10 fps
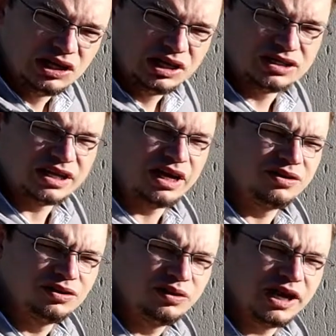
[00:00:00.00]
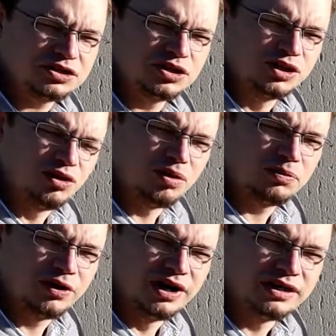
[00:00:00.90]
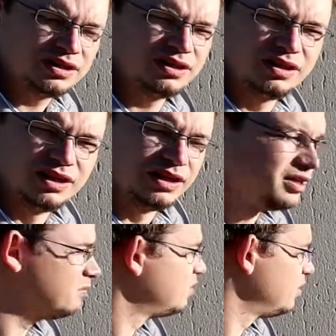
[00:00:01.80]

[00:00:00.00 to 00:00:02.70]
Here's how you actually operate the